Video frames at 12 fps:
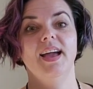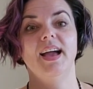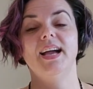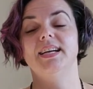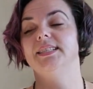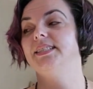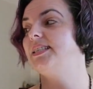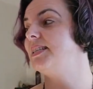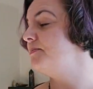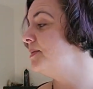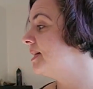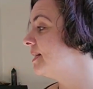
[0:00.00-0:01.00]
And
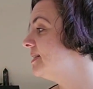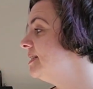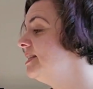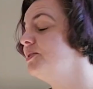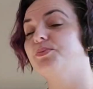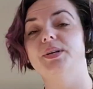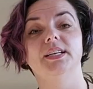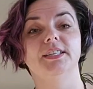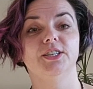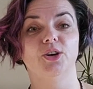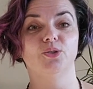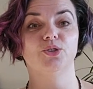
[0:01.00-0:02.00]
because they really
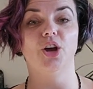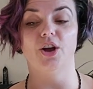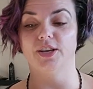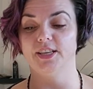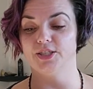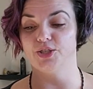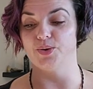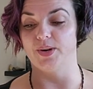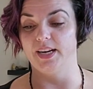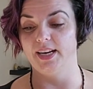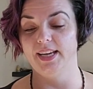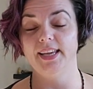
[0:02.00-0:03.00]
know target
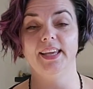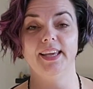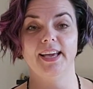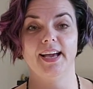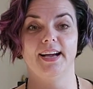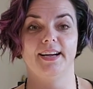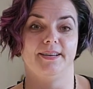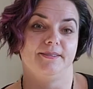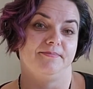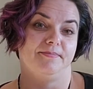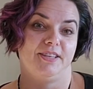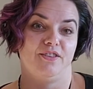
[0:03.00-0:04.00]
training,
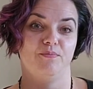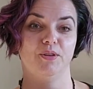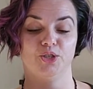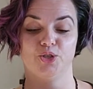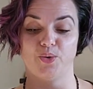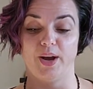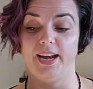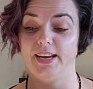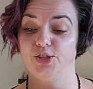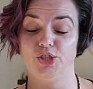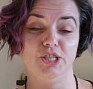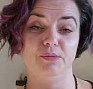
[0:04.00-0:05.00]
they've been
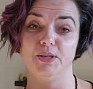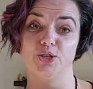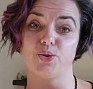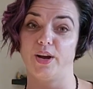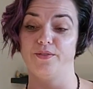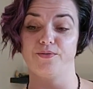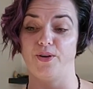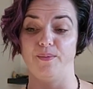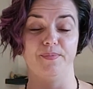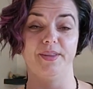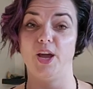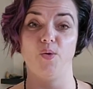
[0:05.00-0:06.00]
trained. She's been trained
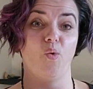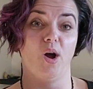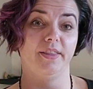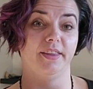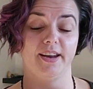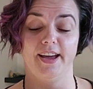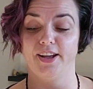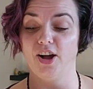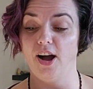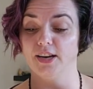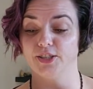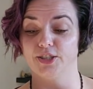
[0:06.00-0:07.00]
from day one that I
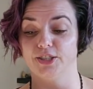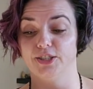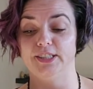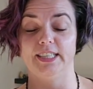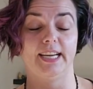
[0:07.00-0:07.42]
got her, and